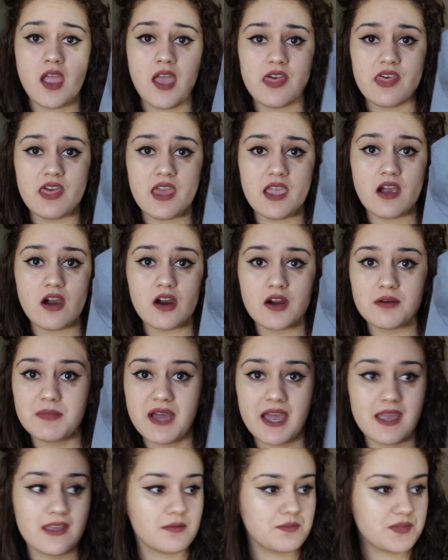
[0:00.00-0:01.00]
They are
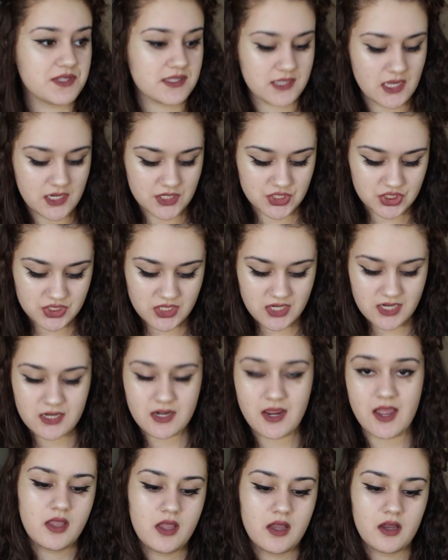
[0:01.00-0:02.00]
my obsession.